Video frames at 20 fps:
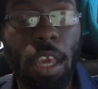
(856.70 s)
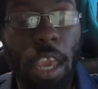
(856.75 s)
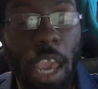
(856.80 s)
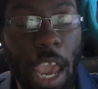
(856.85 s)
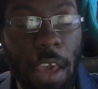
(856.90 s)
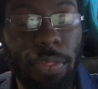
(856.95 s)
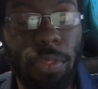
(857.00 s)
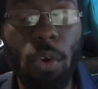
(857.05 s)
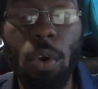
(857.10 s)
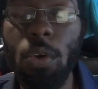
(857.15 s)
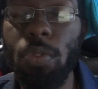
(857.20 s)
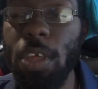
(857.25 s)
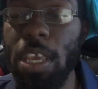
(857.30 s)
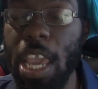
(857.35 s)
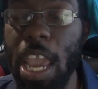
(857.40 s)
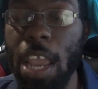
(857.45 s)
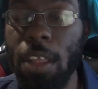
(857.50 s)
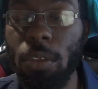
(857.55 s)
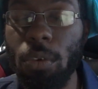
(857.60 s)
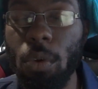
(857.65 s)
As soon as he
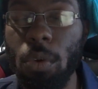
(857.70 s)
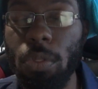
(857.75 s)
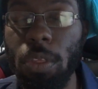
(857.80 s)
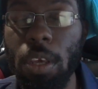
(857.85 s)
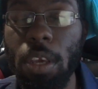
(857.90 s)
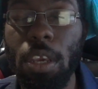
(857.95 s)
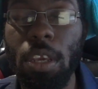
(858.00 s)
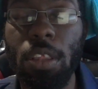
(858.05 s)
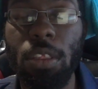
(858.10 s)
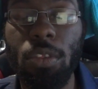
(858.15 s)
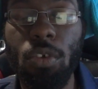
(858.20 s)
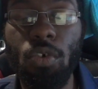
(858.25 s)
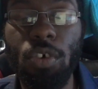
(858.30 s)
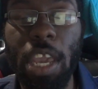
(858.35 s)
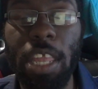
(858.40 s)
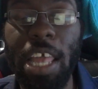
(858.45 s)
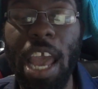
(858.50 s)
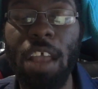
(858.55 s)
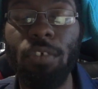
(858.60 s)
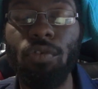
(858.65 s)
enters, you
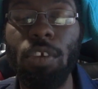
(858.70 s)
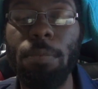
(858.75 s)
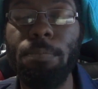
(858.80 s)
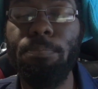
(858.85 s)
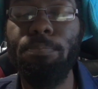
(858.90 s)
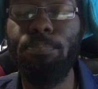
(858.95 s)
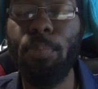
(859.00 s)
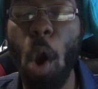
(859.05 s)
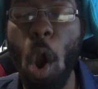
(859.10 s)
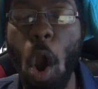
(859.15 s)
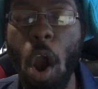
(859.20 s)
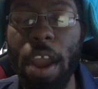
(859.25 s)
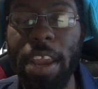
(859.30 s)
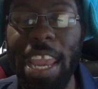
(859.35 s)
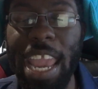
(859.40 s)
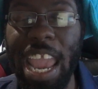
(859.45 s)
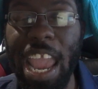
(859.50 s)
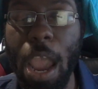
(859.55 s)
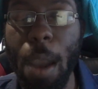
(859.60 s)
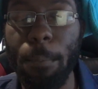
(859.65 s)
can actually bar
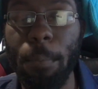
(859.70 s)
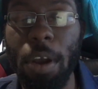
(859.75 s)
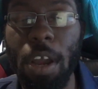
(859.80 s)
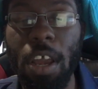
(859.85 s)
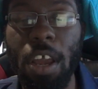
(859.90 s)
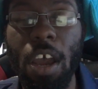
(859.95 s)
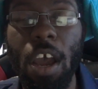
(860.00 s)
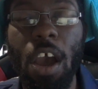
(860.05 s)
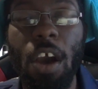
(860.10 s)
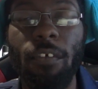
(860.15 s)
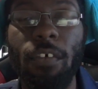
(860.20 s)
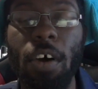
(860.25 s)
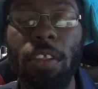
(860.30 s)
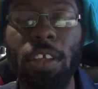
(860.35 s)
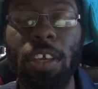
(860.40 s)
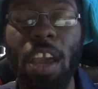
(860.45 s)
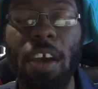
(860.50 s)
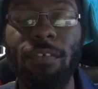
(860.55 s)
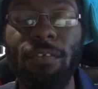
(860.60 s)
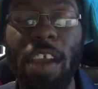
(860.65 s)
him from
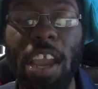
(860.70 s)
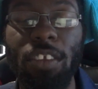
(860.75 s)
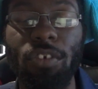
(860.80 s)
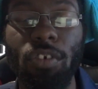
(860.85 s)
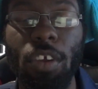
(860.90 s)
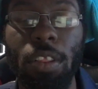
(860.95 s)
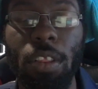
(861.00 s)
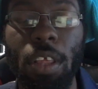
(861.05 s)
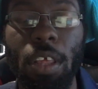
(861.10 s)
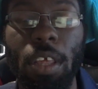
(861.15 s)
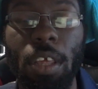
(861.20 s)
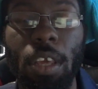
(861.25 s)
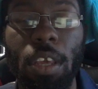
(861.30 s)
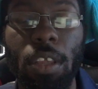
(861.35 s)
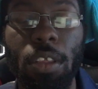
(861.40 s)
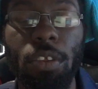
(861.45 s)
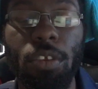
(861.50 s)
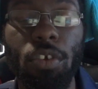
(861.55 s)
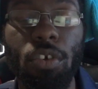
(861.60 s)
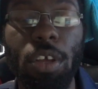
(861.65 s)
the convention.
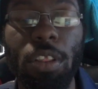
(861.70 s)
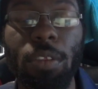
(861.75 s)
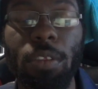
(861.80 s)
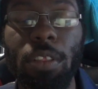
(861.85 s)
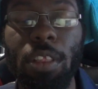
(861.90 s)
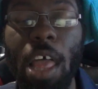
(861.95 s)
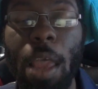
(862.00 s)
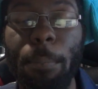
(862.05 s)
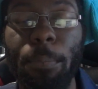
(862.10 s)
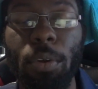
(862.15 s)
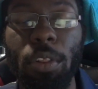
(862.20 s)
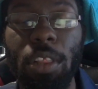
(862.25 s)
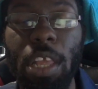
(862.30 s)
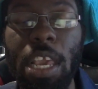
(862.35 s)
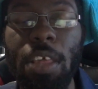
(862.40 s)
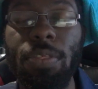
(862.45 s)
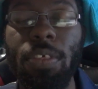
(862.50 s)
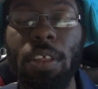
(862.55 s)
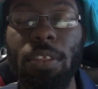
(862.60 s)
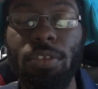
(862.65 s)
You can let
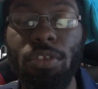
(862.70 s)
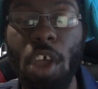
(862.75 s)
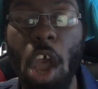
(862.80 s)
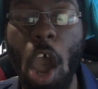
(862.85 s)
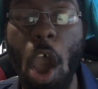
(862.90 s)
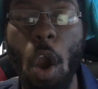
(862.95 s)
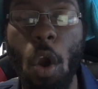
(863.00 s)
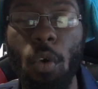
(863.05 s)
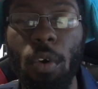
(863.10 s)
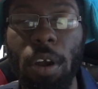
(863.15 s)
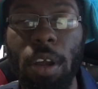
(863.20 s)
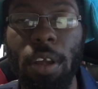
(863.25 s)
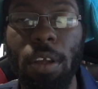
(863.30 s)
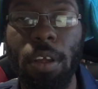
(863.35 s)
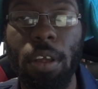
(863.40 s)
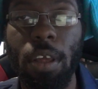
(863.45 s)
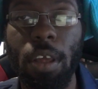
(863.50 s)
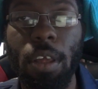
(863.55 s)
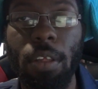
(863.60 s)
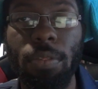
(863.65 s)
police know
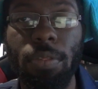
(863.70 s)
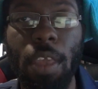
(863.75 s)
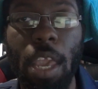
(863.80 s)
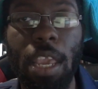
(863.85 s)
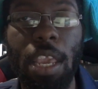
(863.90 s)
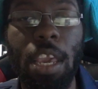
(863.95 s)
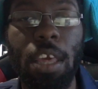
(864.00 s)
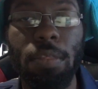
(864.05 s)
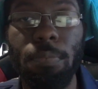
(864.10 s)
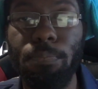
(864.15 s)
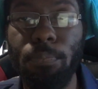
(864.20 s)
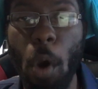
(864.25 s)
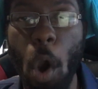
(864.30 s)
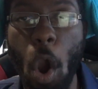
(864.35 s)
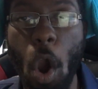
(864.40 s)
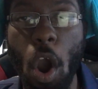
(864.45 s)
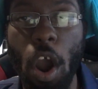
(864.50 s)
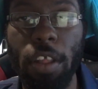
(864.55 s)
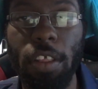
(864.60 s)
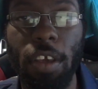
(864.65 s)
that he is
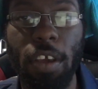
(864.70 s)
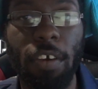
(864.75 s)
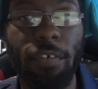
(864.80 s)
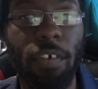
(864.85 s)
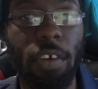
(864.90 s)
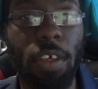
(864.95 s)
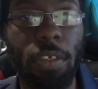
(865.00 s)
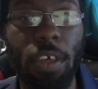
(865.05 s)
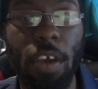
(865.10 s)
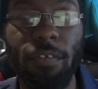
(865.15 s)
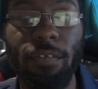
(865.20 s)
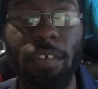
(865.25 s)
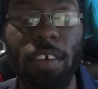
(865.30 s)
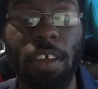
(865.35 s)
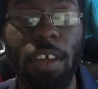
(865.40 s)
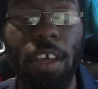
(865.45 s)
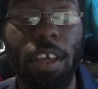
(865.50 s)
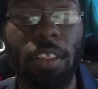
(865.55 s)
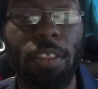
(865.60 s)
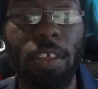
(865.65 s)
barred from
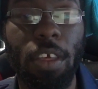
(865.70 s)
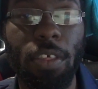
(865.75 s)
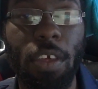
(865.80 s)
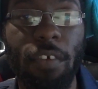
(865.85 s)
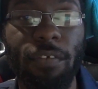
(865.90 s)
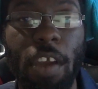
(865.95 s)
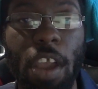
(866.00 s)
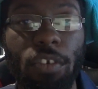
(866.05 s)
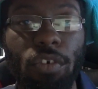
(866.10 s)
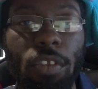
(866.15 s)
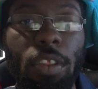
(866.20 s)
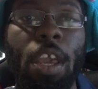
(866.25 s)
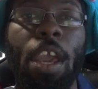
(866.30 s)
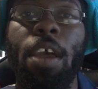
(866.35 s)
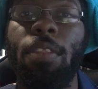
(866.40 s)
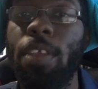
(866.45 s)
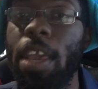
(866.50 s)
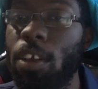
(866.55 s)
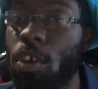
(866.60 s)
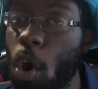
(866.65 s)
this convention.
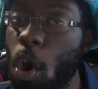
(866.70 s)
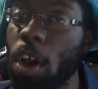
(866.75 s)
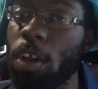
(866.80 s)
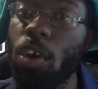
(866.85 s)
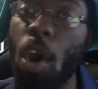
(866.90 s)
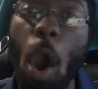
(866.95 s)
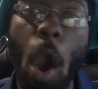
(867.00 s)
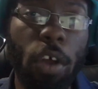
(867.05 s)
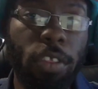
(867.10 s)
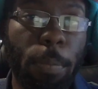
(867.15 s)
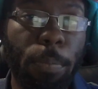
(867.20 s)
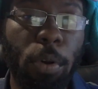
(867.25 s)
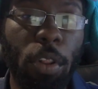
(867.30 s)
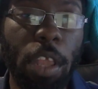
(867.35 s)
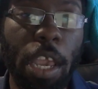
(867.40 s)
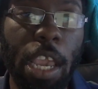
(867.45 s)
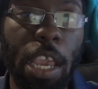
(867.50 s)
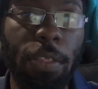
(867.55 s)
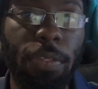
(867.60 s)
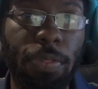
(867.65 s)
They could call the
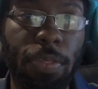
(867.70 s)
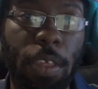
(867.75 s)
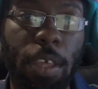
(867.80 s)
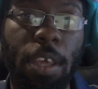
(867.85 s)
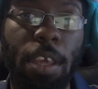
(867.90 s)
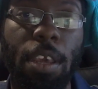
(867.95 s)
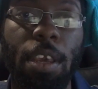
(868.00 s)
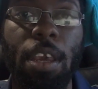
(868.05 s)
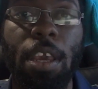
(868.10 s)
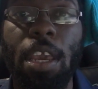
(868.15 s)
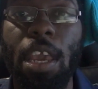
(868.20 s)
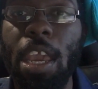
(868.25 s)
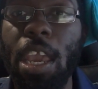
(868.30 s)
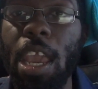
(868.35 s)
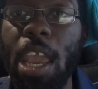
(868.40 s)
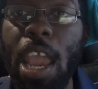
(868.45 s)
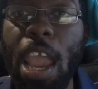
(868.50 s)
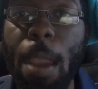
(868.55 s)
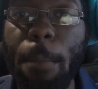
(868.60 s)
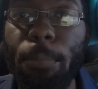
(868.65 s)
police,
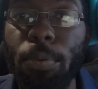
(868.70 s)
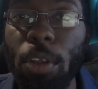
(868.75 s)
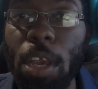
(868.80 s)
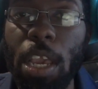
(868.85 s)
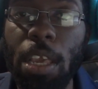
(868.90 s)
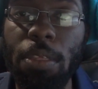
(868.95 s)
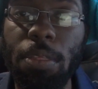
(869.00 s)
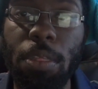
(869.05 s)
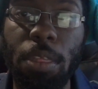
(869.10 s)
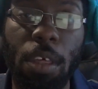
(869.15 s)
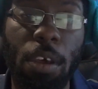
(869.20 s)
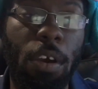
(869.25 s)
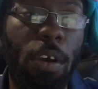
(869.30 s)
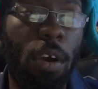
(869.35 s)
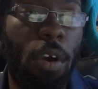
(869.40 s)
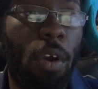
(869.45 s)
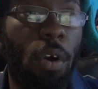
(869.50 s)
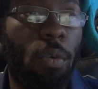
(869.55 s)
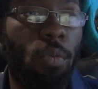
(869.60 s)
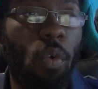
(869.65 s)
and police
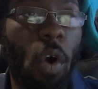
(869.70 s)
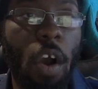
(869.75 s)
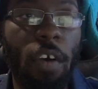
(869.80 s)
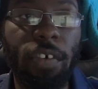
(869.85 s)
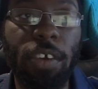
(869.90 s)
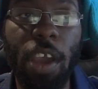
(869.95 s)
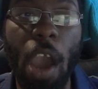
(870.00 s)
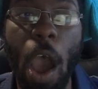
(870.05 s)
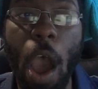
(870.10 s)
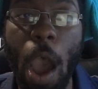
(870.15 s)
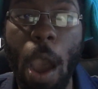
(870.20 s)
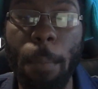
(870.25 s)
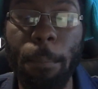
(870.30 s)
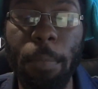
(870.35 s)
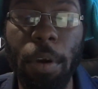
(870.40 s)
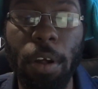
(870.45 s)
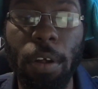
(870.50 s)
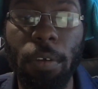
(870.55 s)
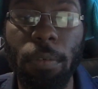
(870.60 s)
will come